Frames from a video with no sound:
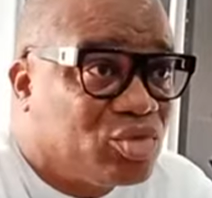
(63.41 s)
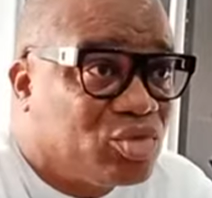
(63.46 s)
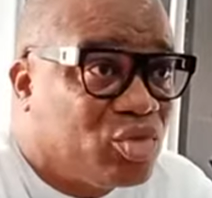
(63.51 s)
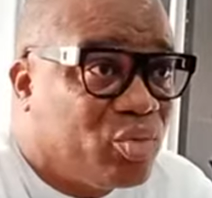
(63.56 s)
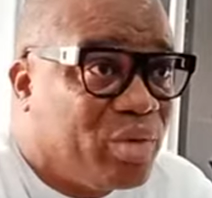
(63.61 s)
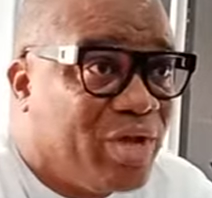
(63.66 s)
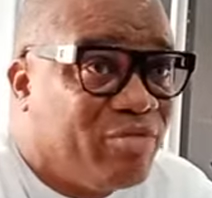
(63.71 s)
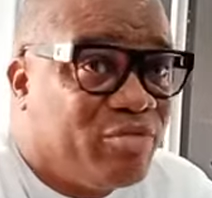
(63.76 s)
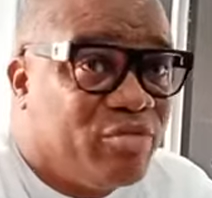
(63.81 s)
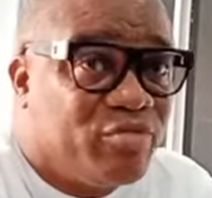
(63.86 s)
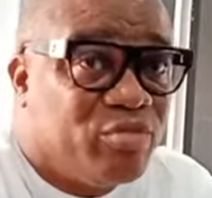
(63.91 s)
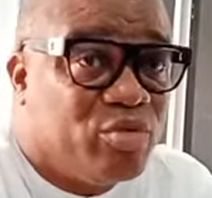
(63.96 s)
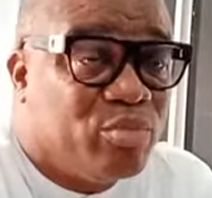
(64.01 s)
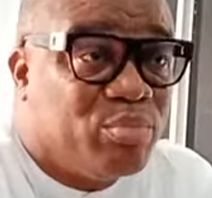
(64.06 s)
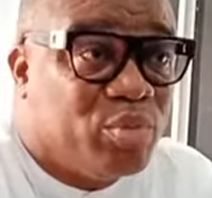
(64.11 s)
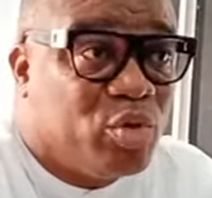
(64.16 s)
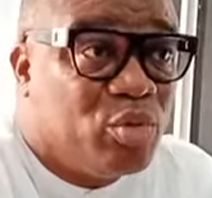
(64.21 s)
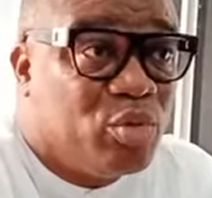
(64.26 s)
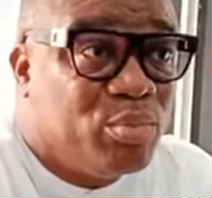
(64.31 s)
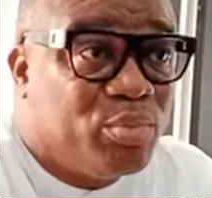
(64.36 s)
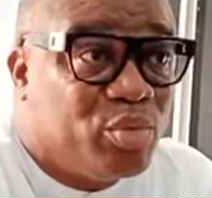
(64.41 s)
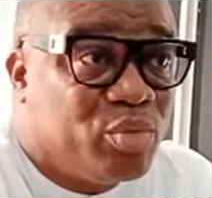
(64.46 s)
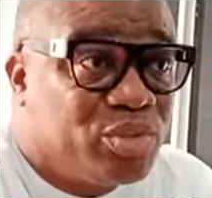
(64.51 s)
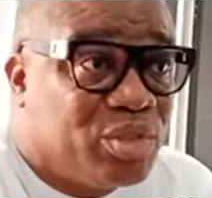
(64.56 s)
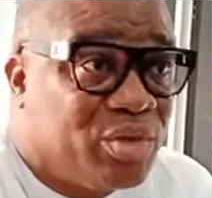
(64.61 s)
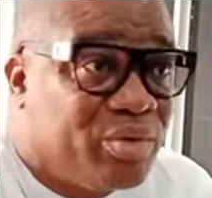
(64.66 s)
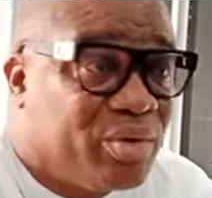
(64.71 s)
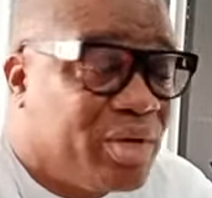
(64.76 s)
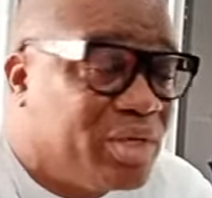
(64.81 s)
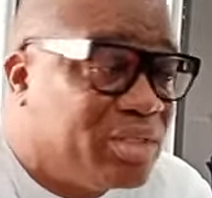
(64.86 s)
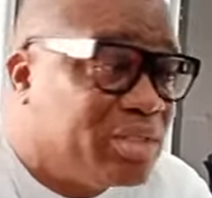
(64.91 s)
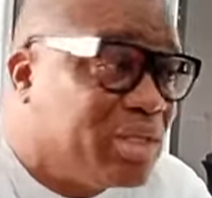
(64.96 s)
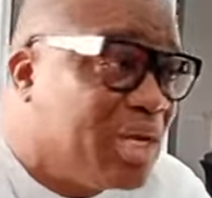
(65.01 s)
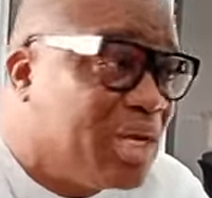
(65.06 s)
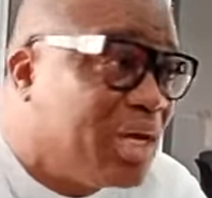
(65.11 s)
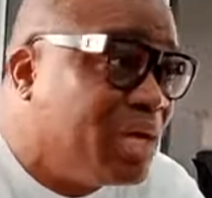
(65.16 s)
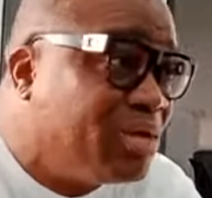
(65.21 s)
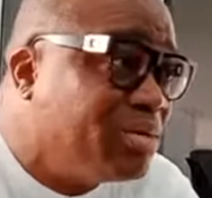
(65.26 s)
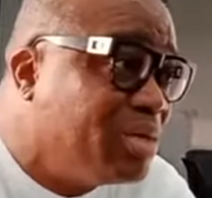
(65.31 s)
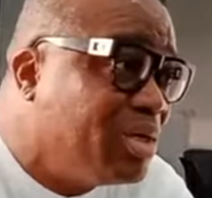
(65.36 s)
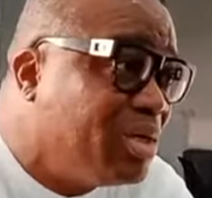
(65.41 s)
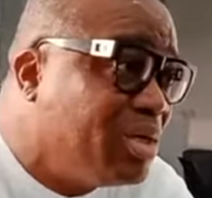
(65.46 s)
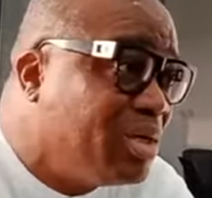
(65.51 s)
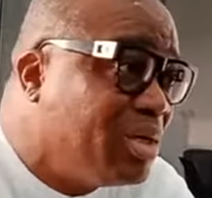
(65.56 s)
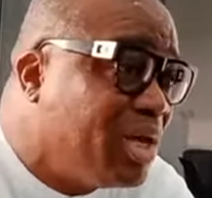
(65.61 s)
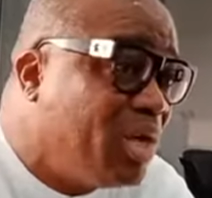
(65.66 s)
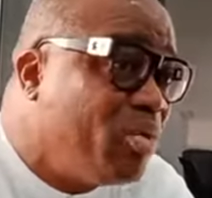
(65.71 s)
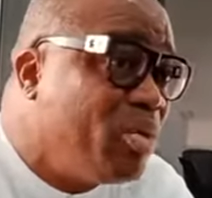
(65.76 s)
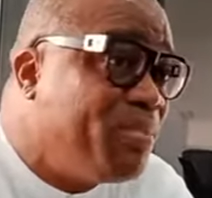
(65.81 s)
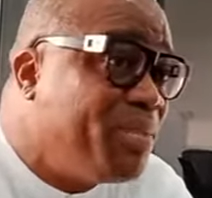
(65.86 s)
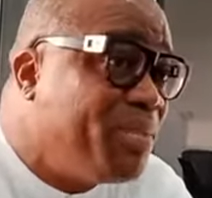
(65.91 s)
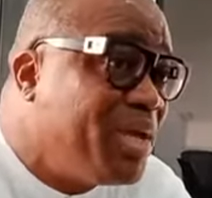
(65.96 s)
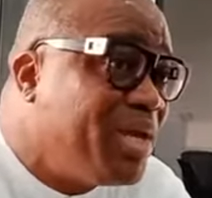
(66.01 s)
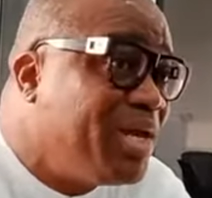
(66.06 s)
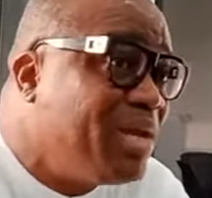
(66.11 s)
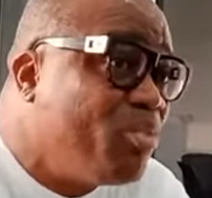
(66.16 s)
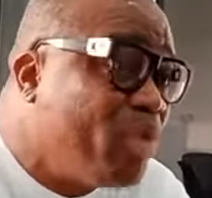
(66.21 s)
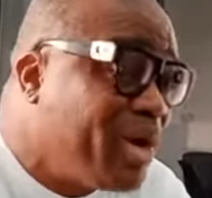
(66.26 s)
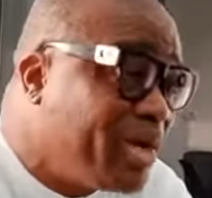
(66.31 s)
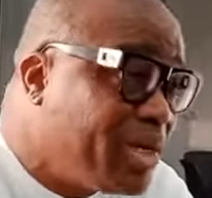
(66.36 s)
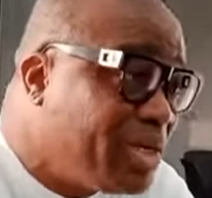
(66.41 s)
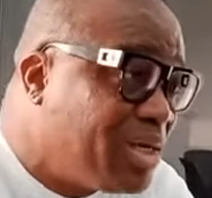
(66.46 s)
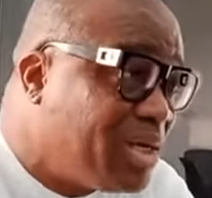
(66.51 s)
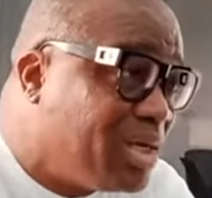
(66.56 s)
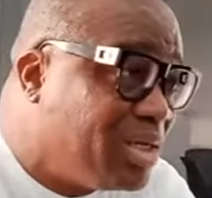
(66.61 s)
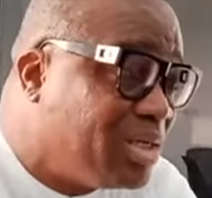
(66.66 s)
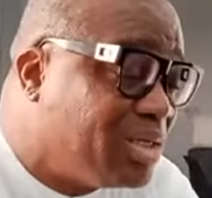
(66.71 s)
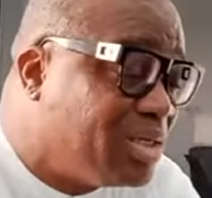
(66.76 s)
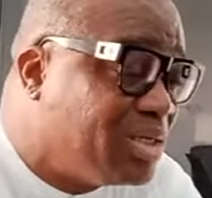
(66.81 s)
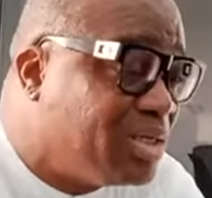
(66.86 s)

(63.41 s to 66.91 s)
So we have a few billboards around town, and we pay them regularly.